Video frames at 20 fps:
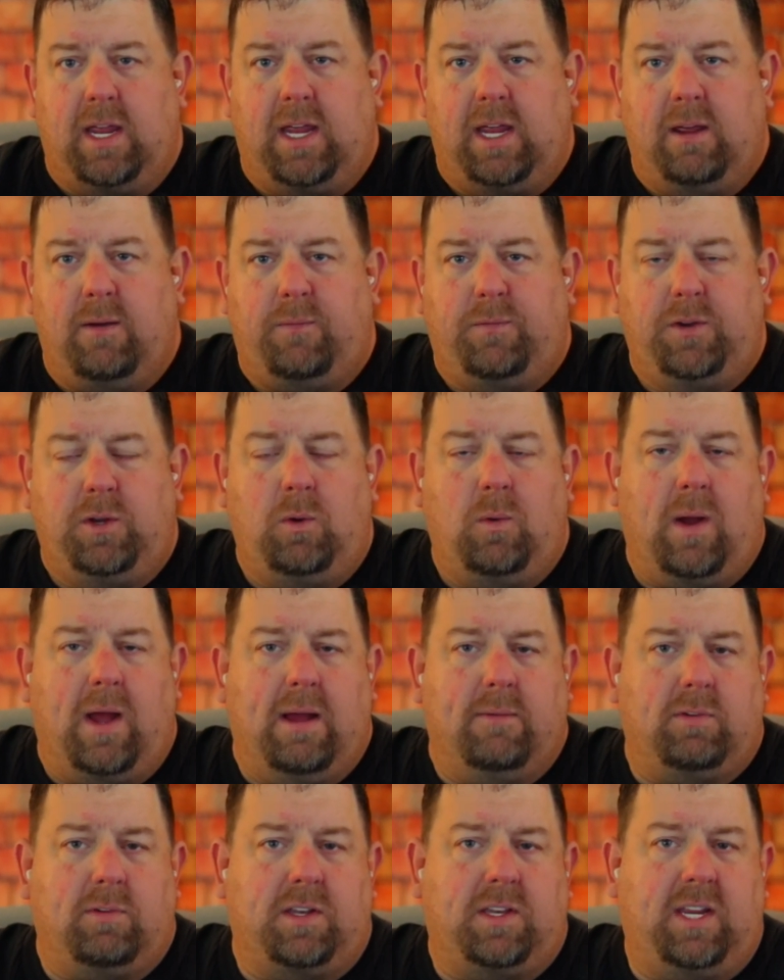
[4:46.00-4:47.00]
If you
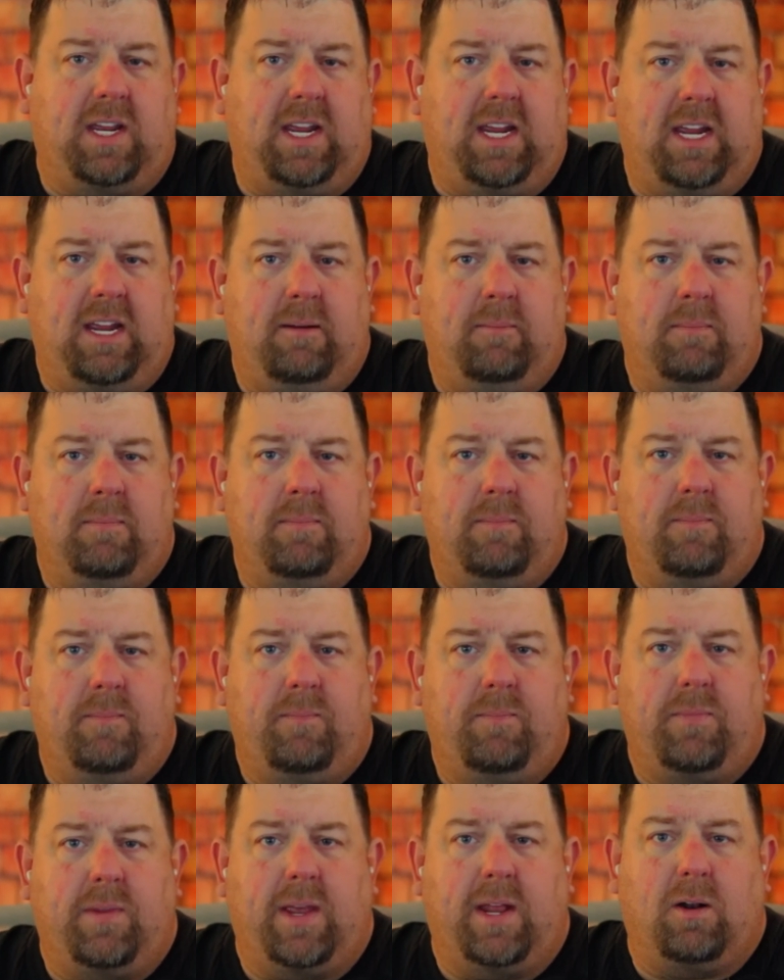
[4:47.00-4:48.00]
have a team
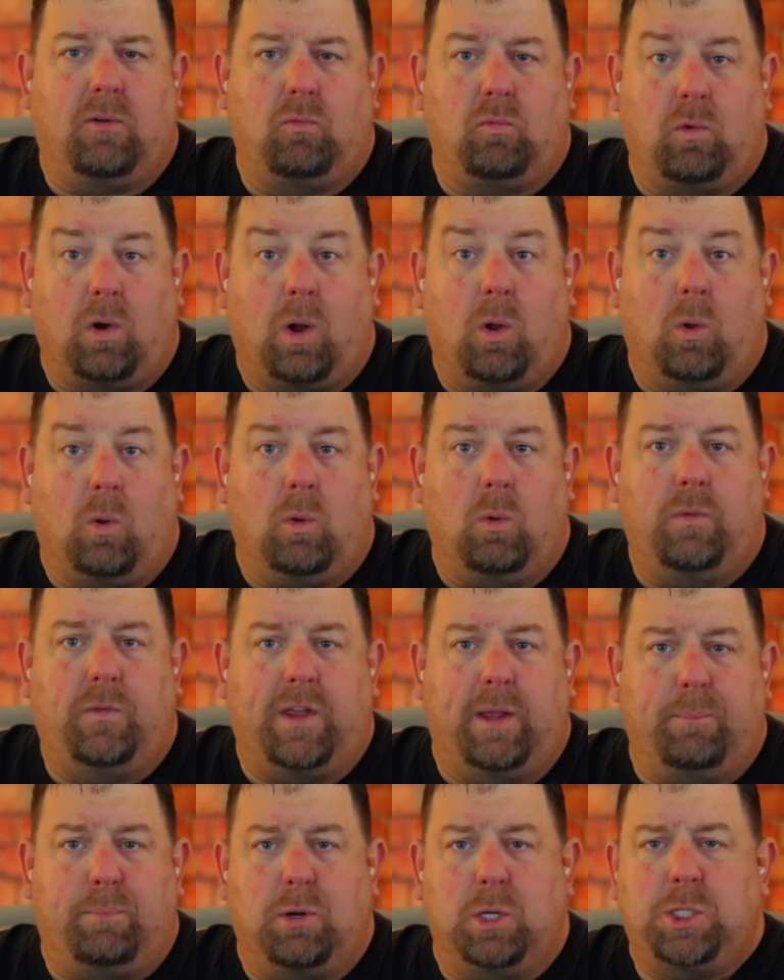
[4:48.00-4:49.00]
and a role
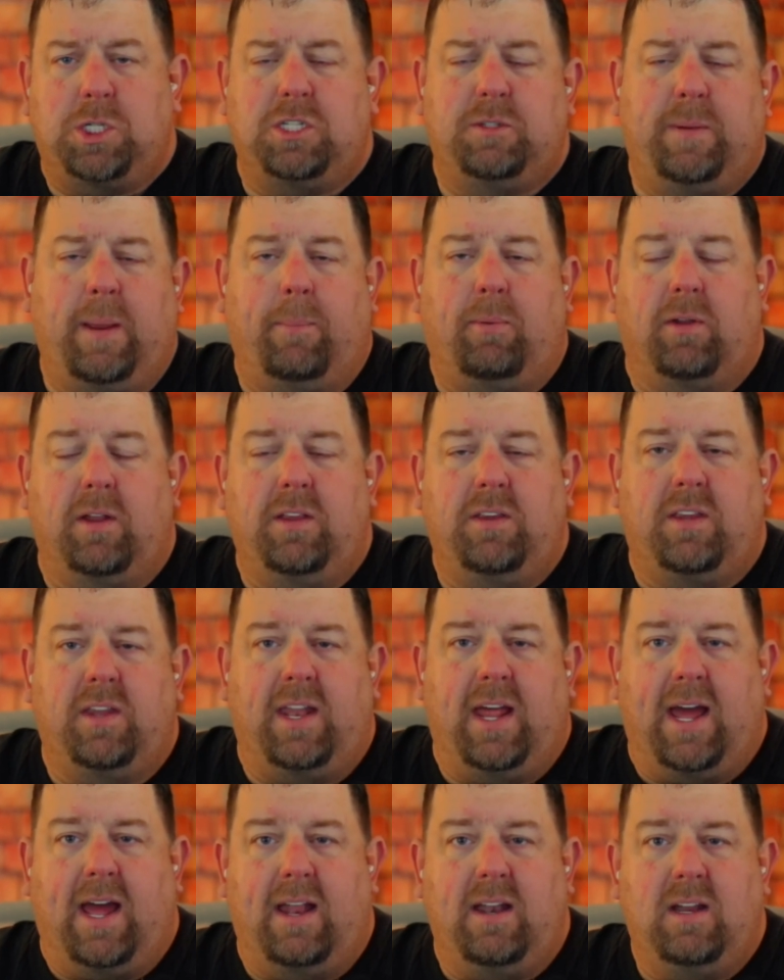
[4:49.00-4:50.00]
that pushes people into
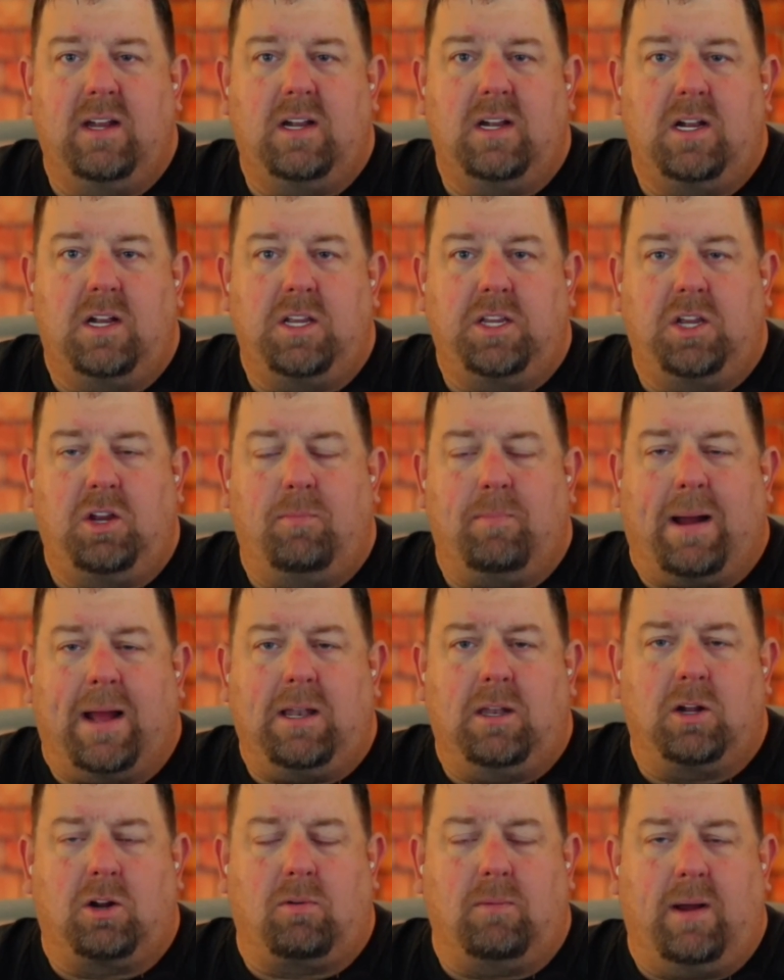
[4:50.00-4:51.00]
that, you might
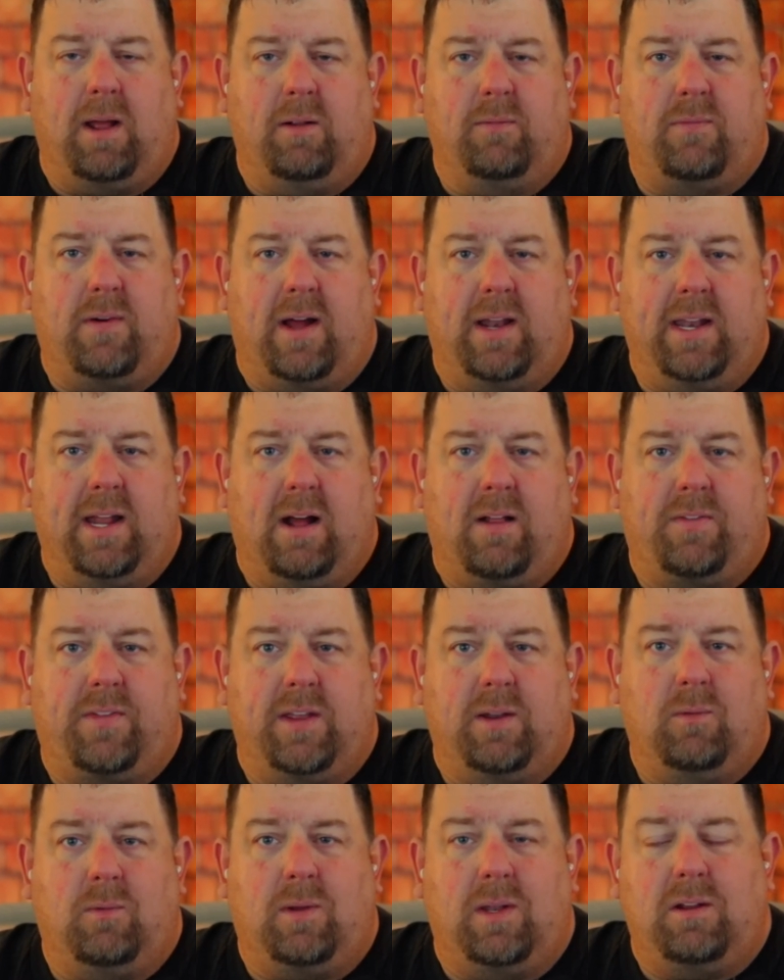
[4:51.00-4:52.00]
look around and find out
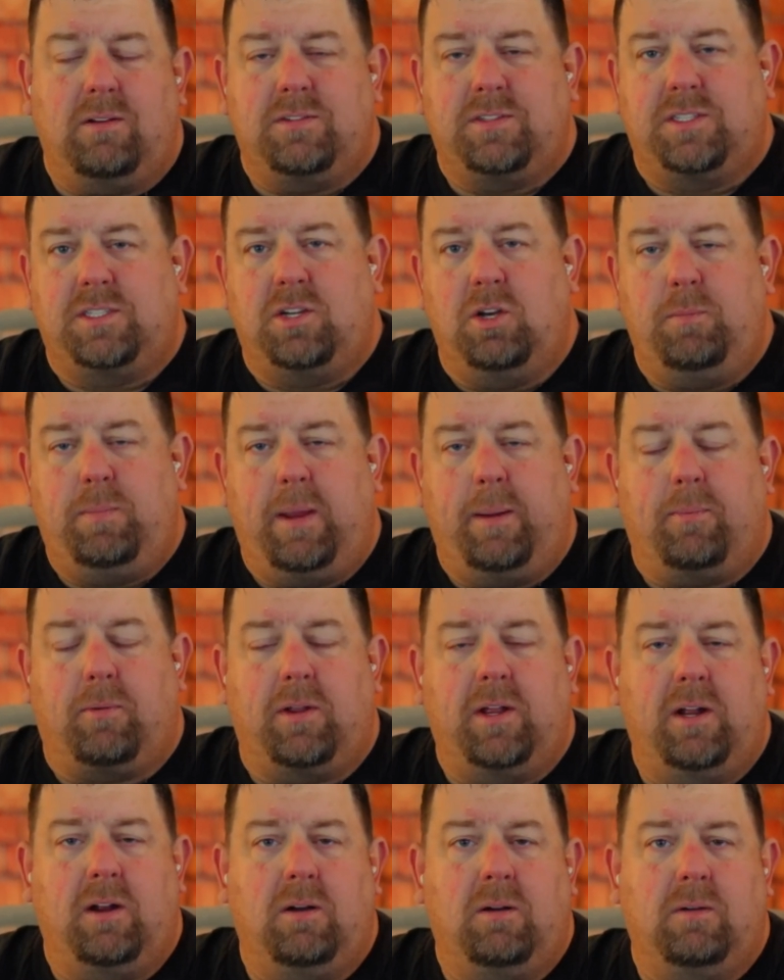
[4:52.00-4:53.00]
that, well, there's 2 people
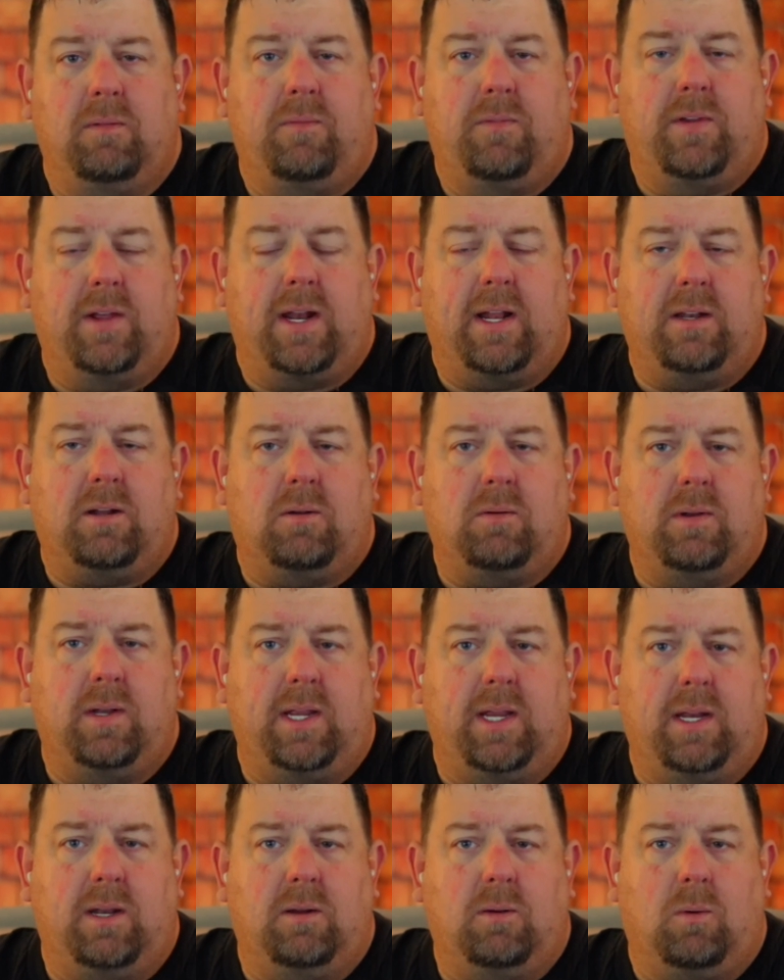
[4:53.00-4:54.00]
here that I don't
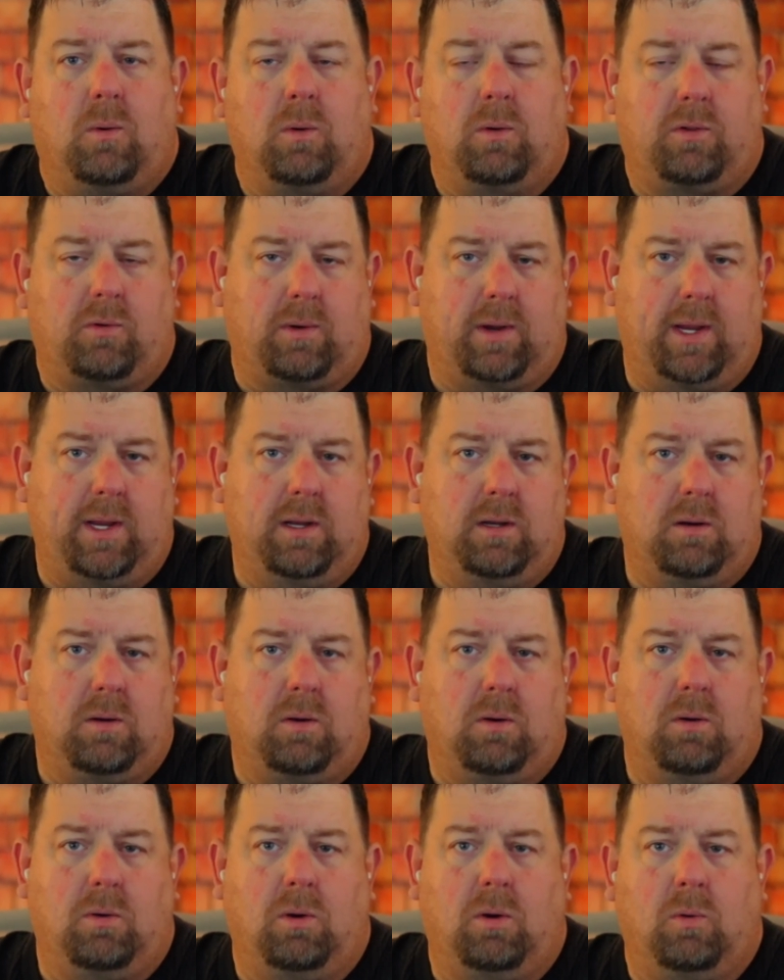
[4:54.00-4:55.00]
need, or 3,
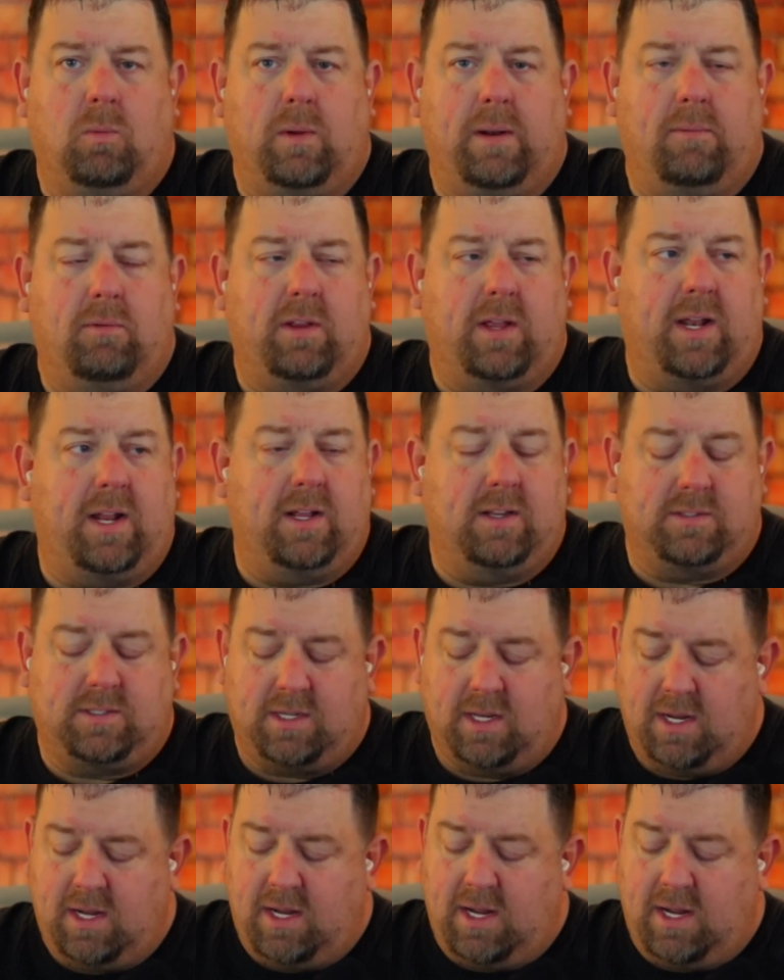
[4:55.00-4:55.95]
or whatever that is.